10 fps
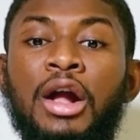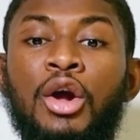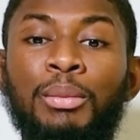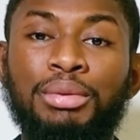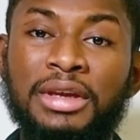
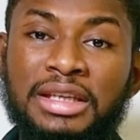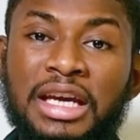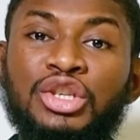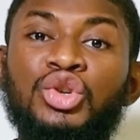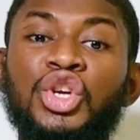
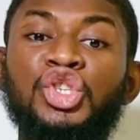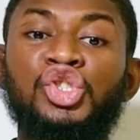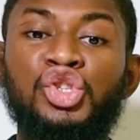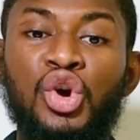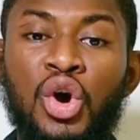completed to
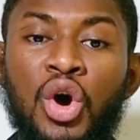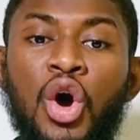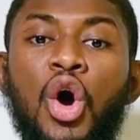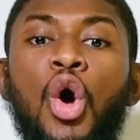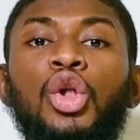ensure
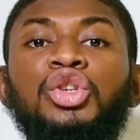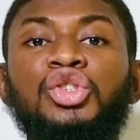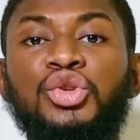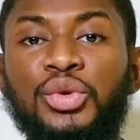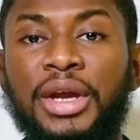all
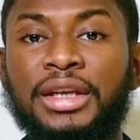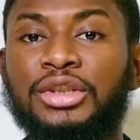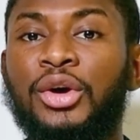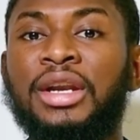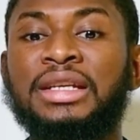
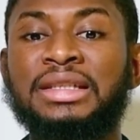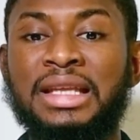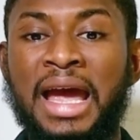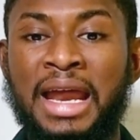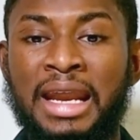students
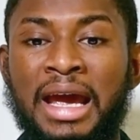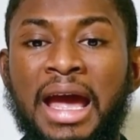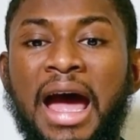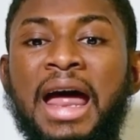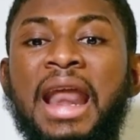understand
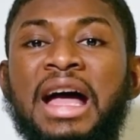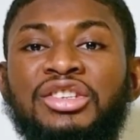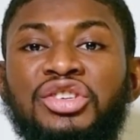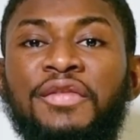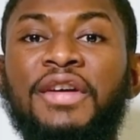and
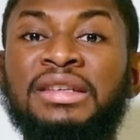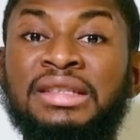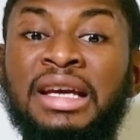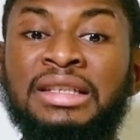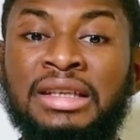achieve a
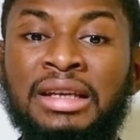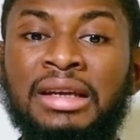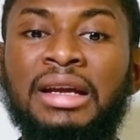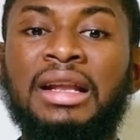certain